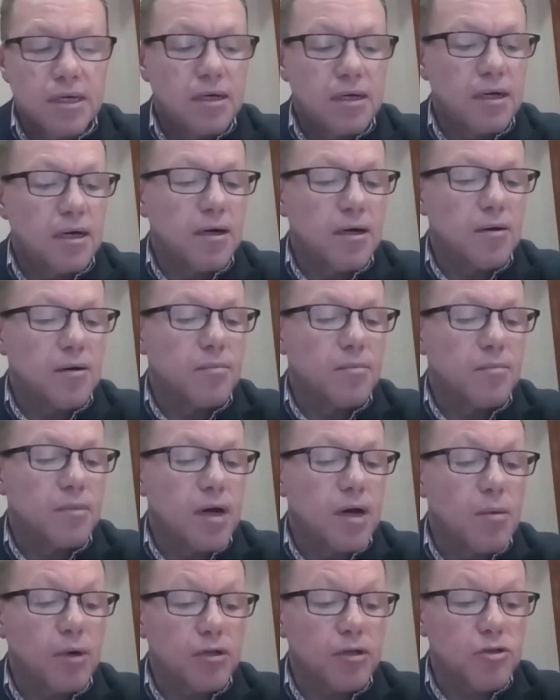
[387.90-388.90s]
And
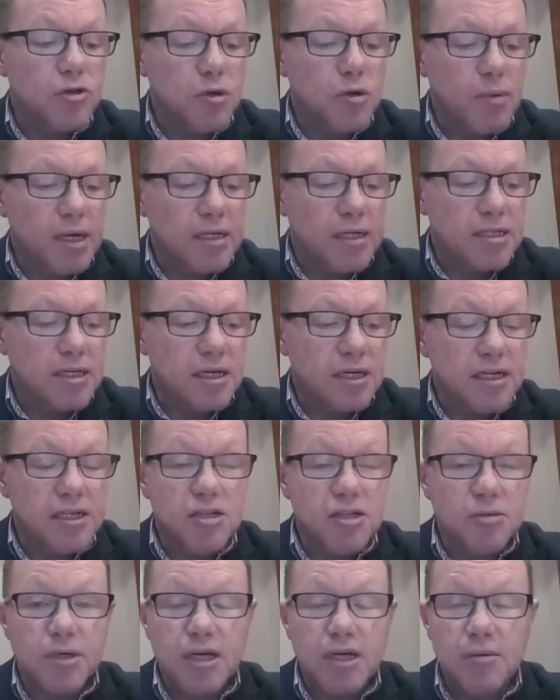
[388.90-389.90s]
when I talk about
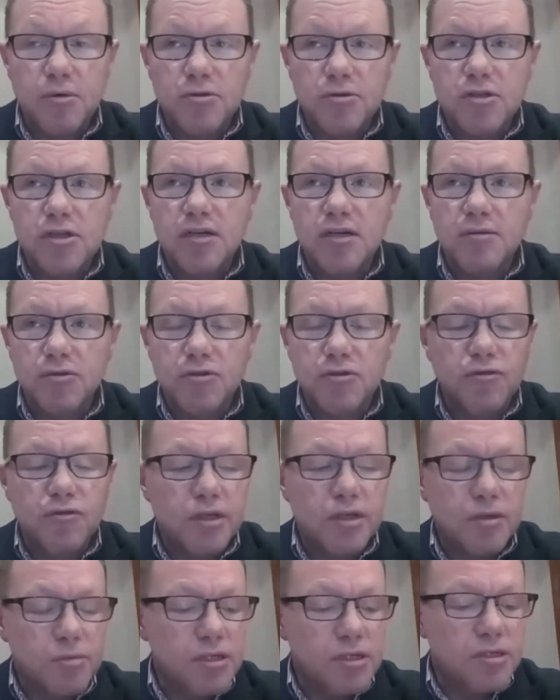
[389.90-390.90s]
escalation, we come on to level
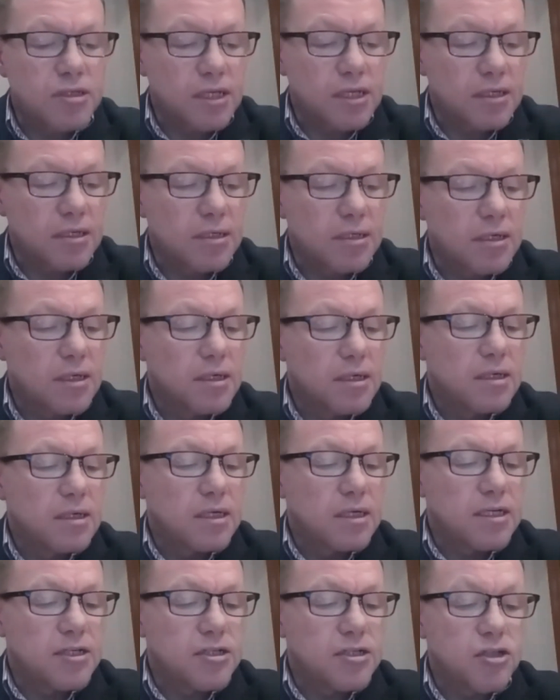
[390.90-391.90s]
3, which then
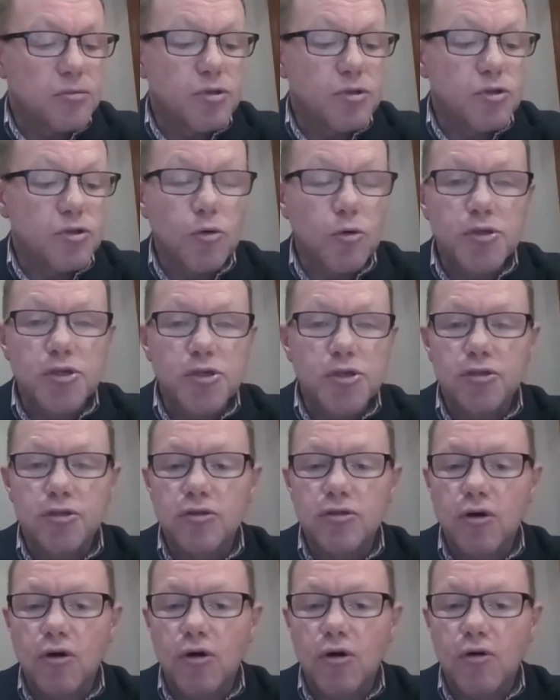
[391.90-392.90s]
is the
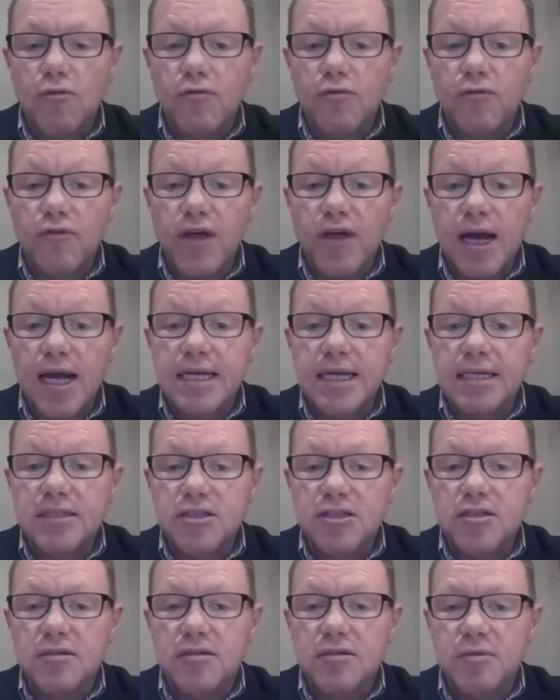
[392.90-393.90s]
absorption of that
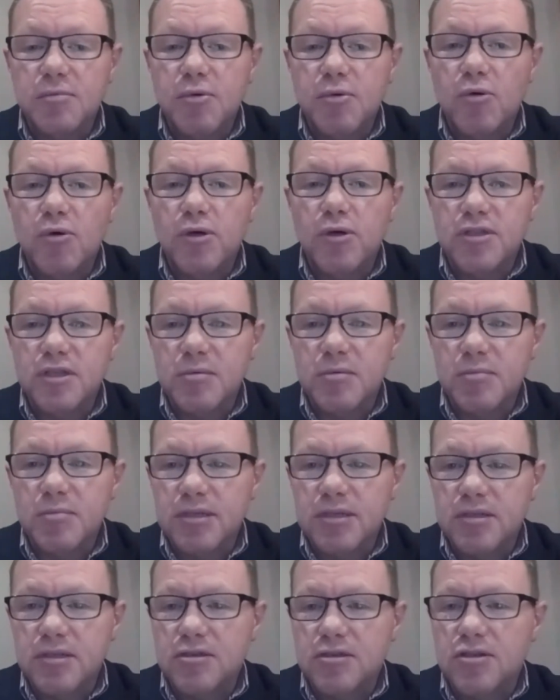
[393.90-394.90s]
incident report into the
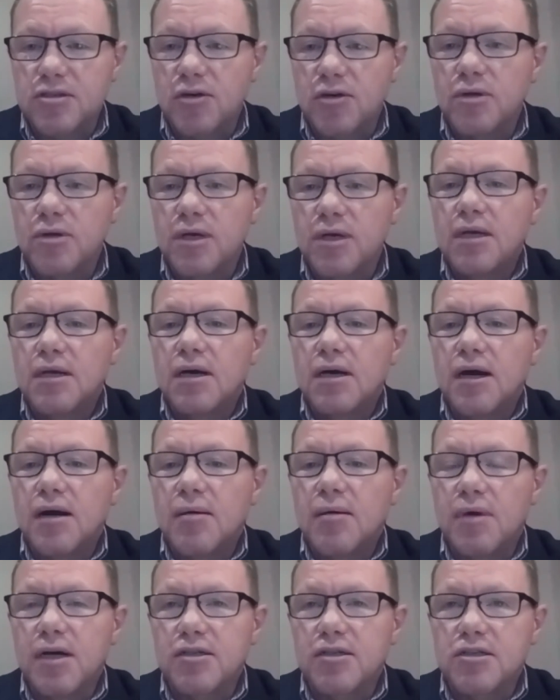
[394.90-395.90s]
business. So
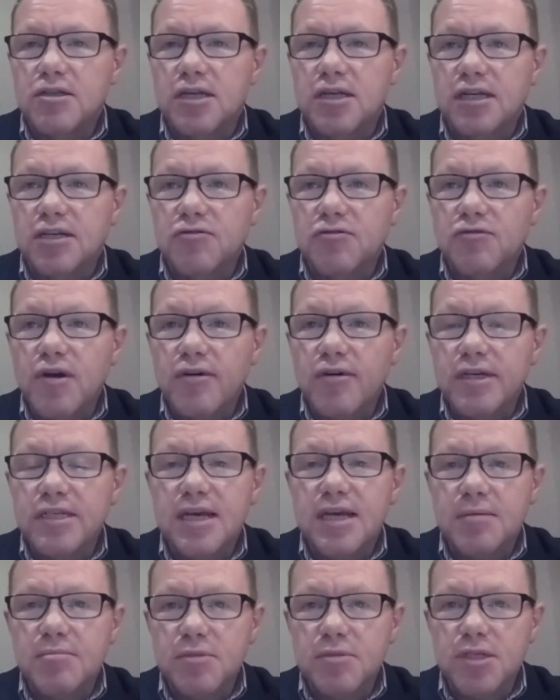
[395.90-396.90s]
as I said, it's very
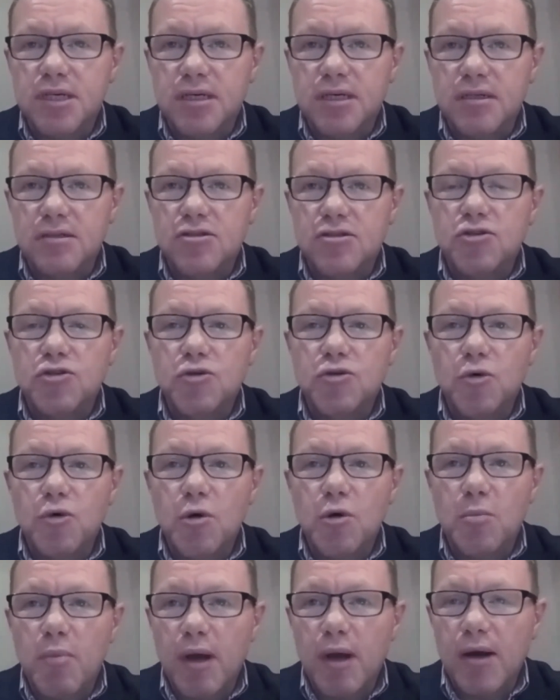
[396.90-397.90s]
tempting to talk
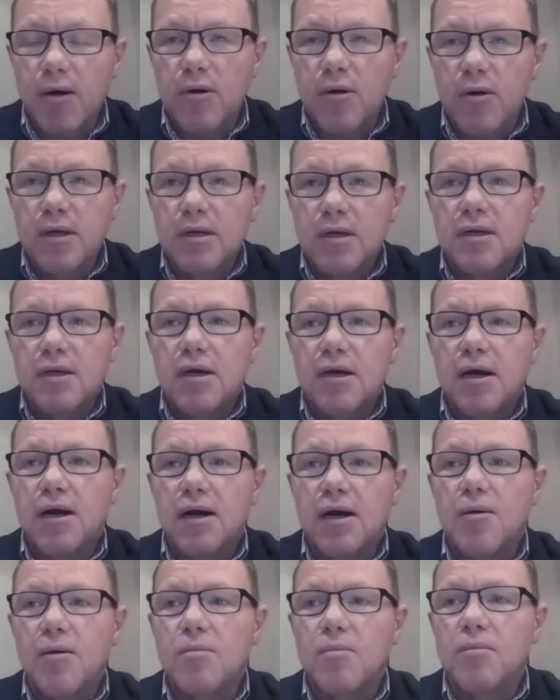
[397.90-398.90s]
about
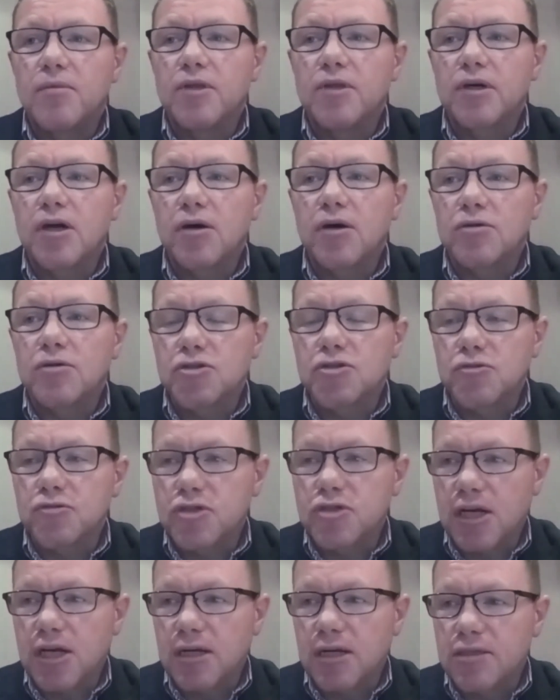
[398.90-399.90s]
the cultural
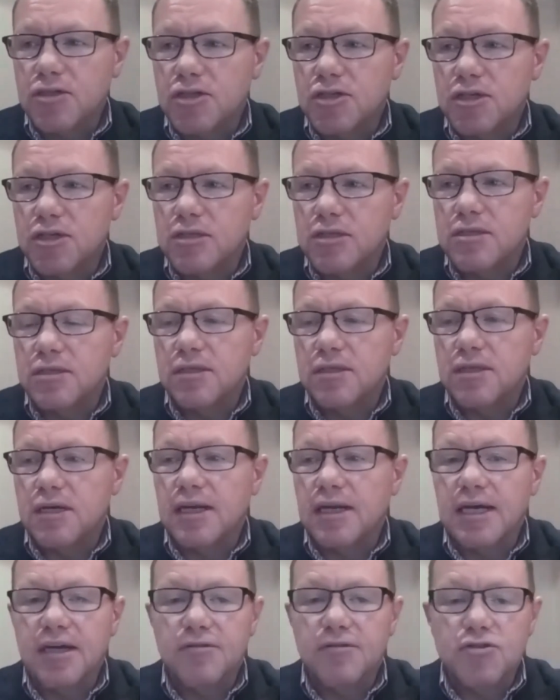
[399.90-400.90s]
challenges, a
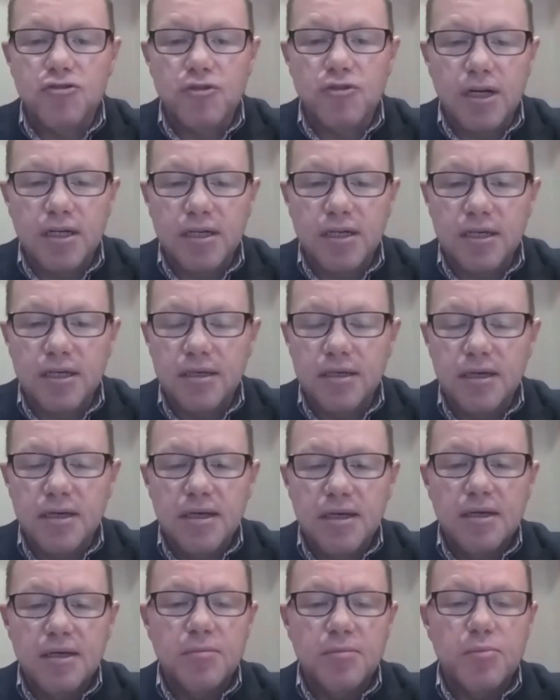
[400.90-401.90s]
lack of training,
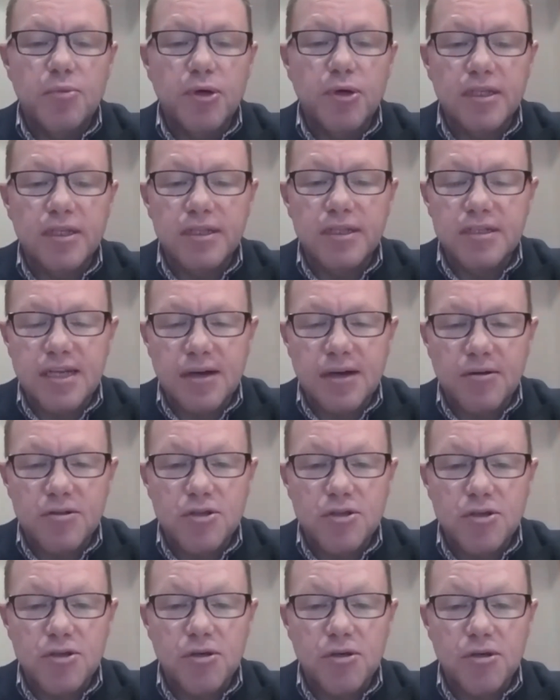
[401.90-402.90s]
bringing this down
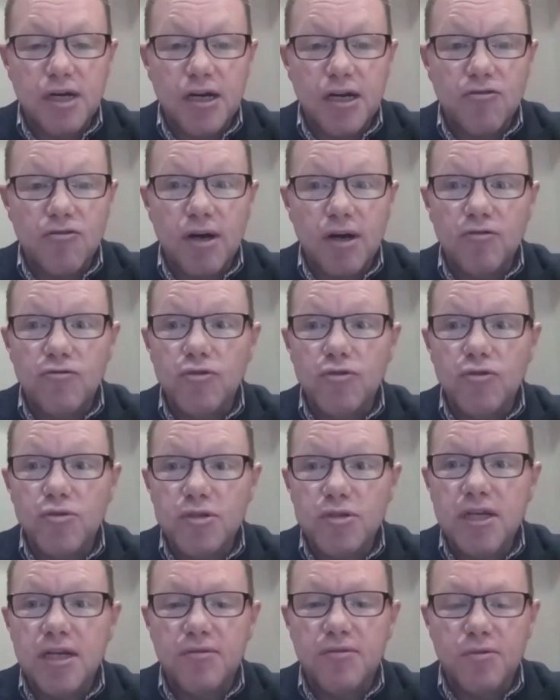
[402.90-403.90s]
to a ground
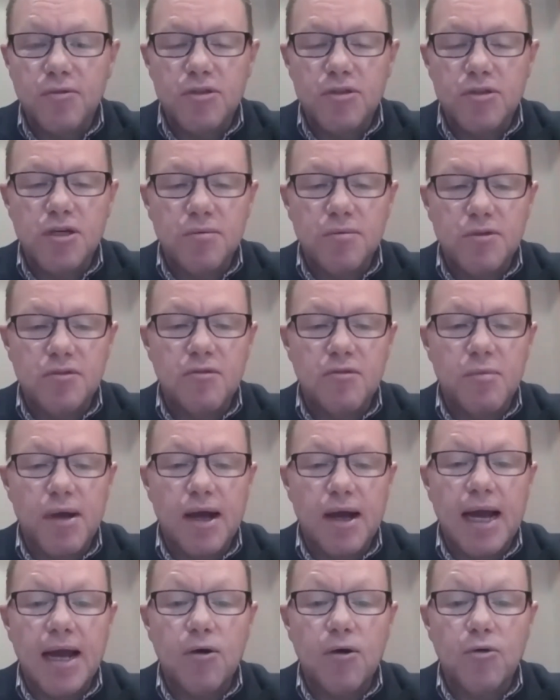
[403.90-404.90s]
roots level in terms of
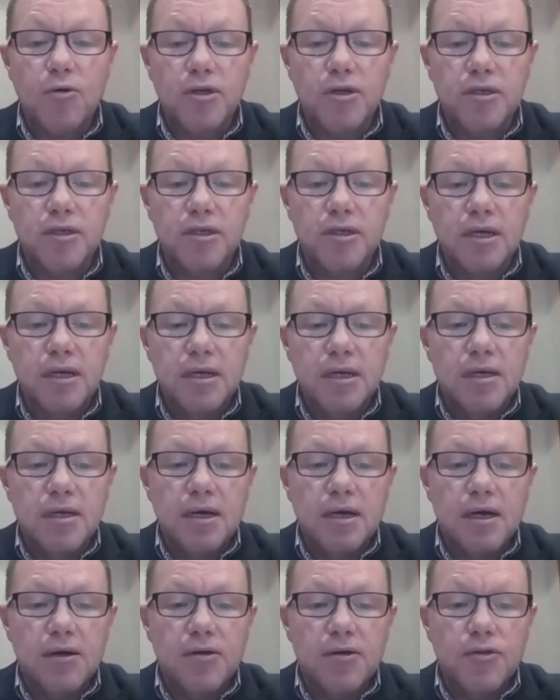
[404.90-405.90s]
about how the
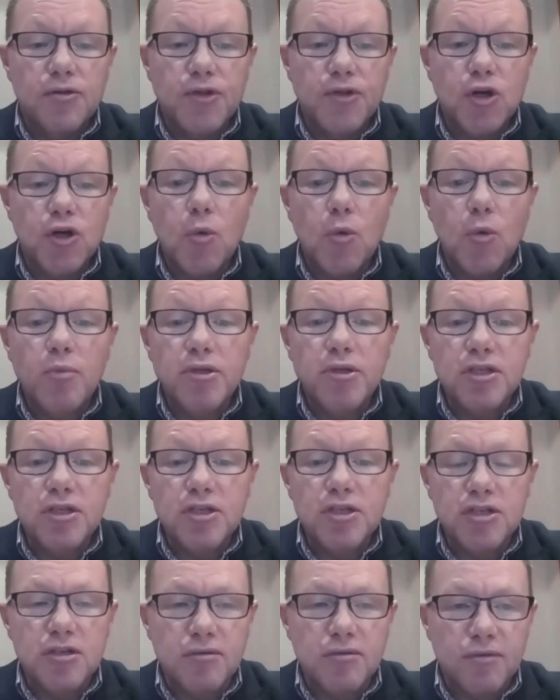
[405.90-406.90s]

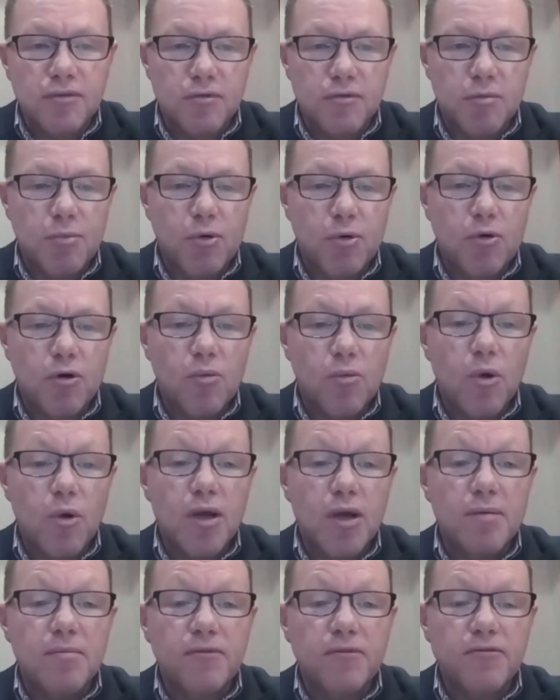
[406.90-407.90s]
composition of a report and what
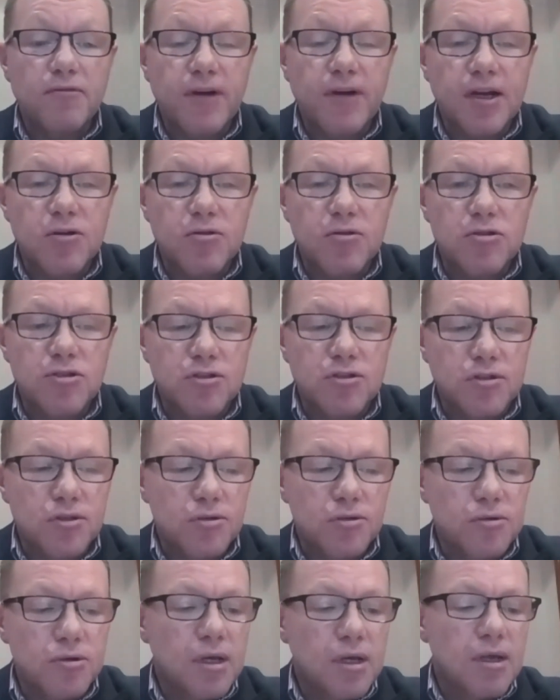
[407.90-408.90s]
it fails to do.